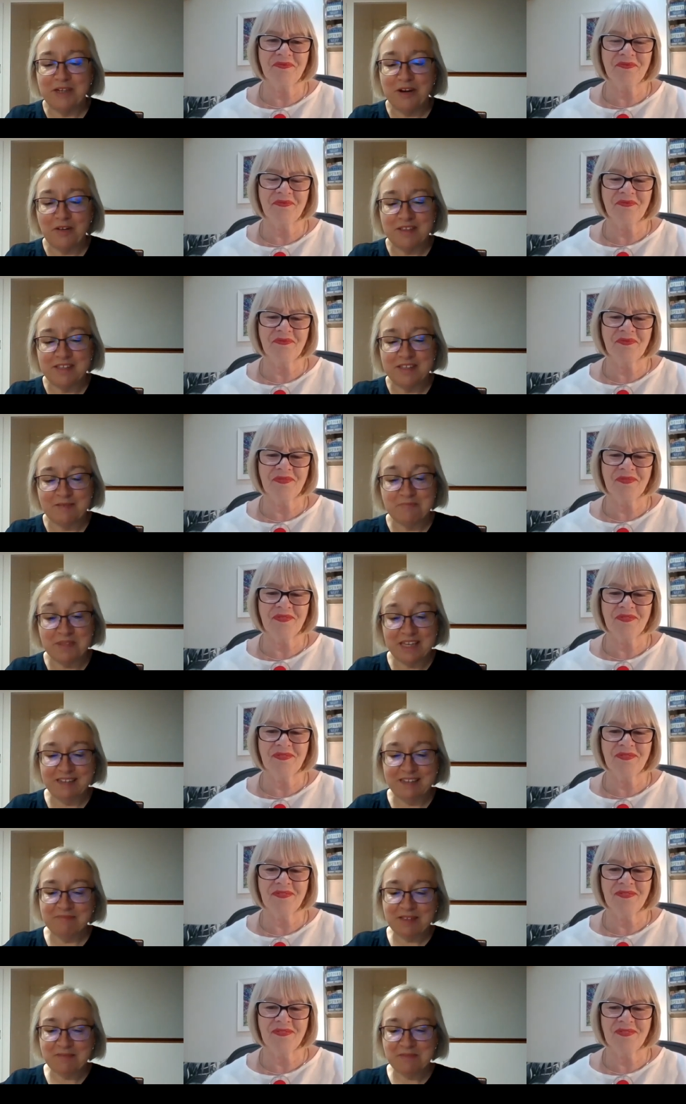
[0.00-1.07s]
Speaker 1: We know there's
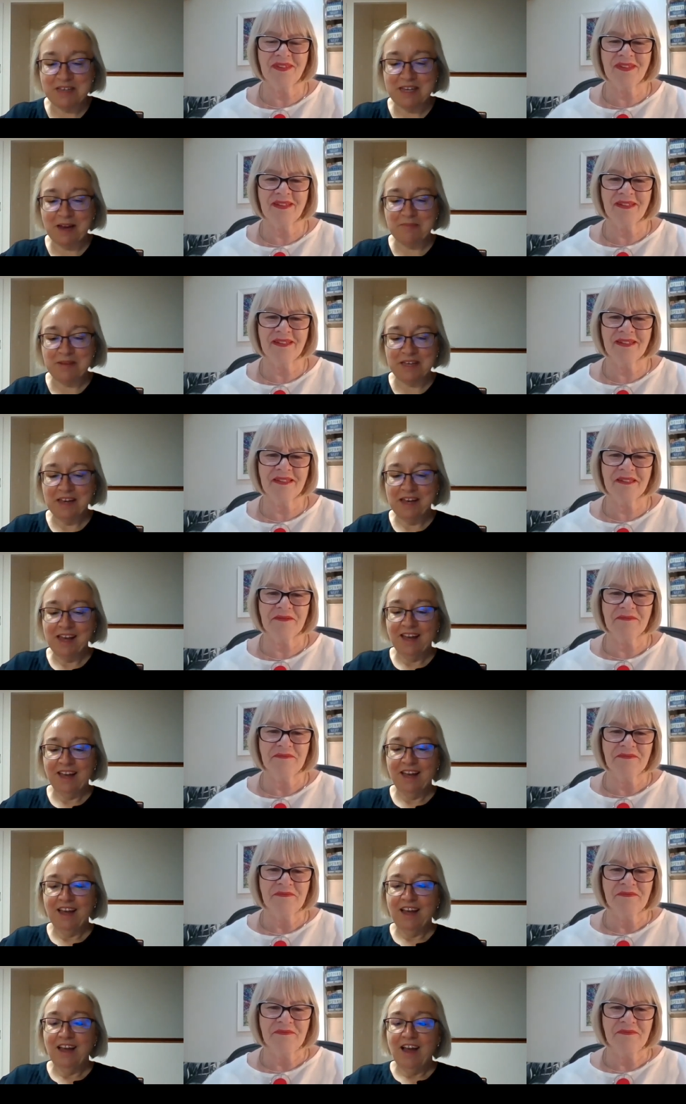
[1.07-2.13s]
something, something coming.
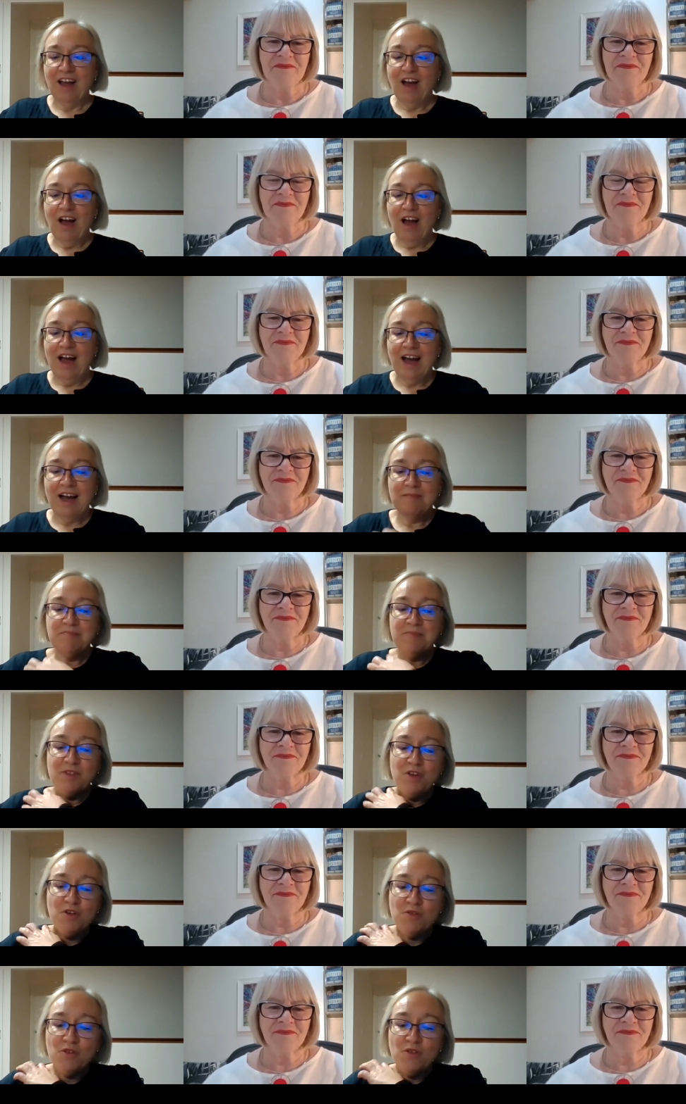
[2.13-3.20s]
Um,
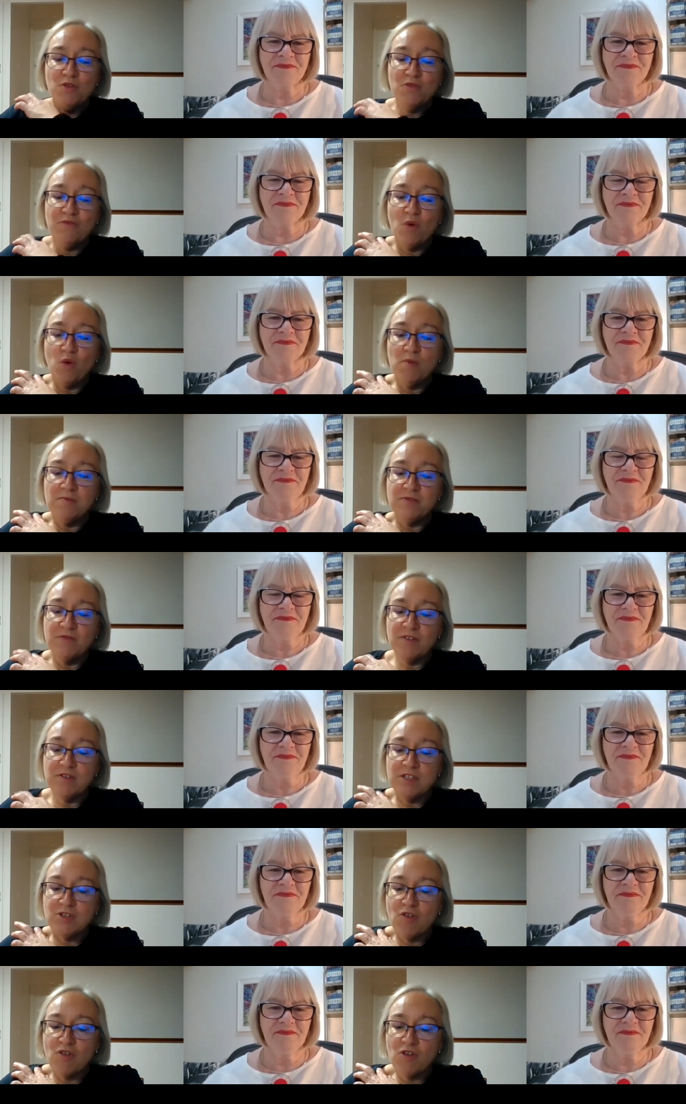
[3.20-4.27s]
you, you formed
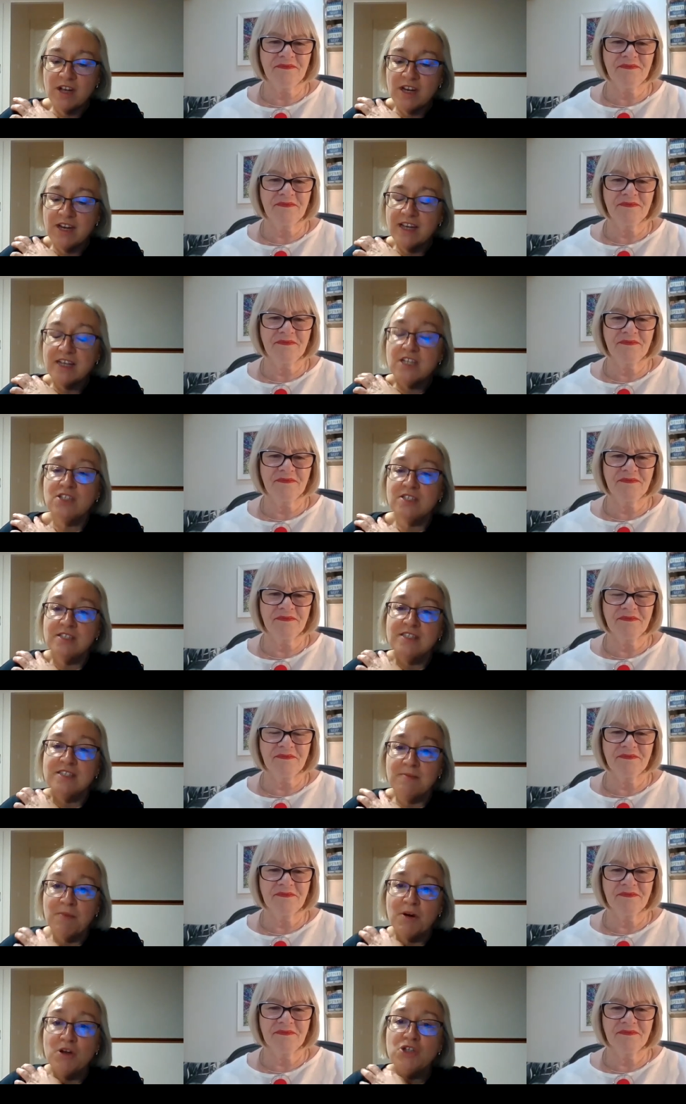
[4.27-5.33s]
very strong
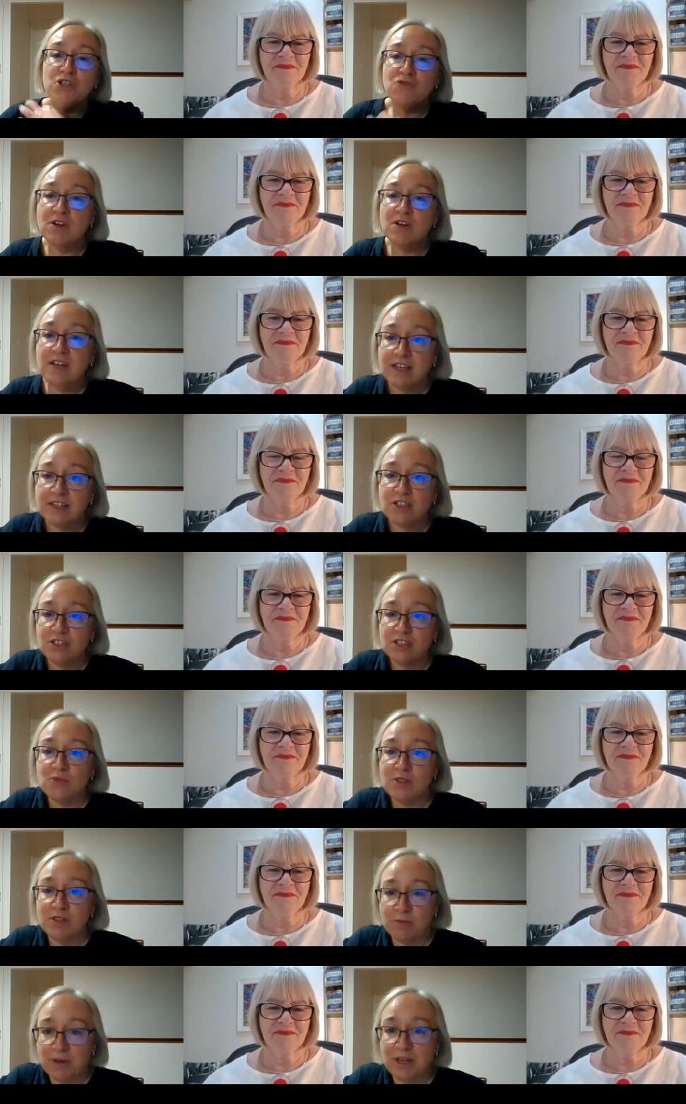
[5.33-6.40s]
connections, emotional
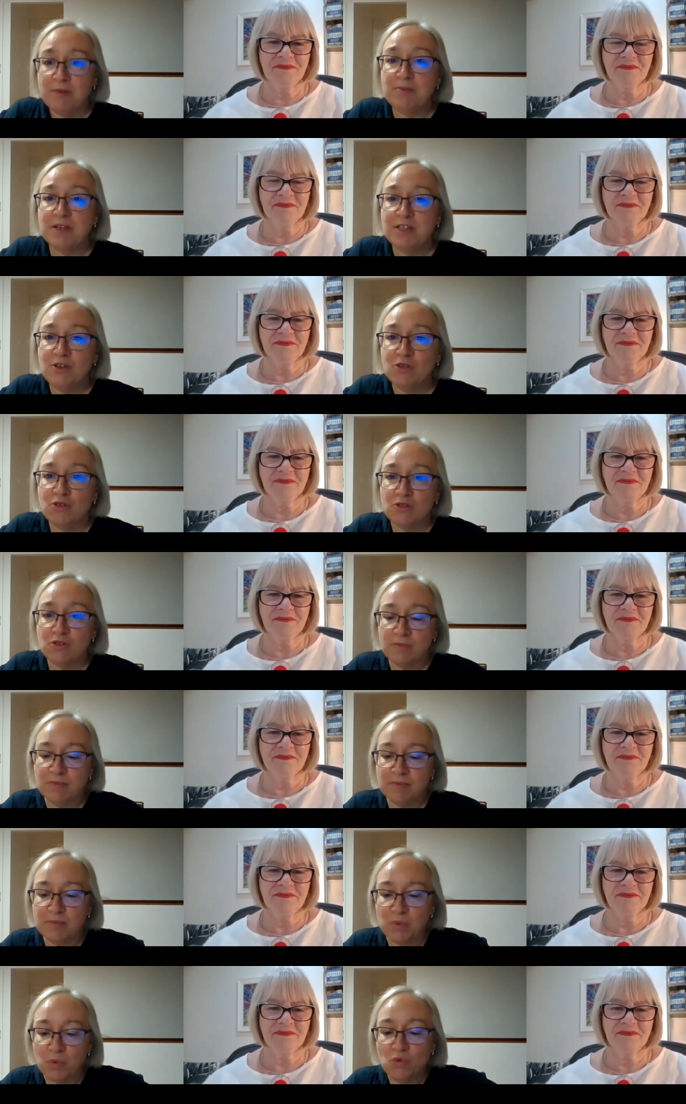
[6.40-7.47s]
connections with the people in your
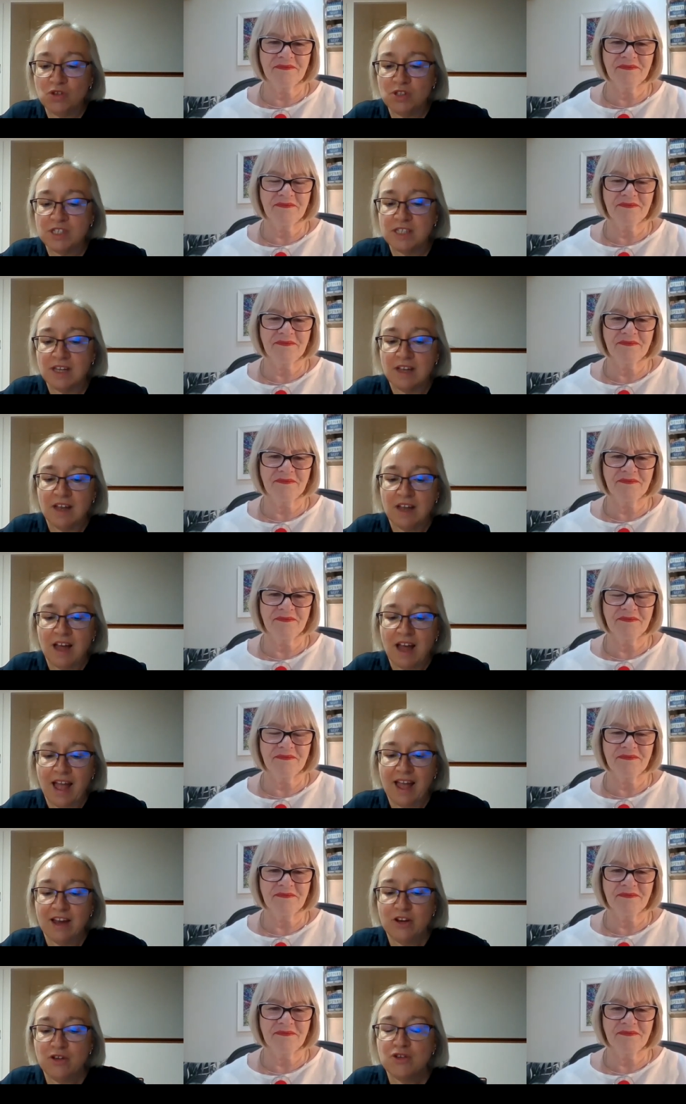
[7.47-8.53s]
books.
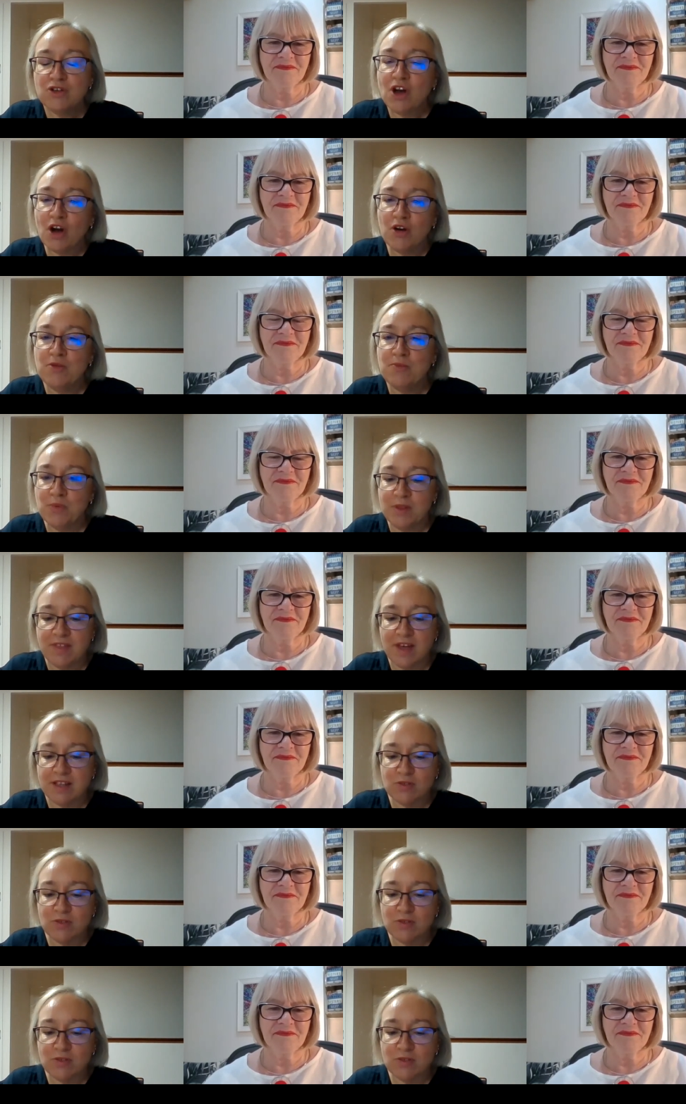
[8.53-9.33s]
How do you cope with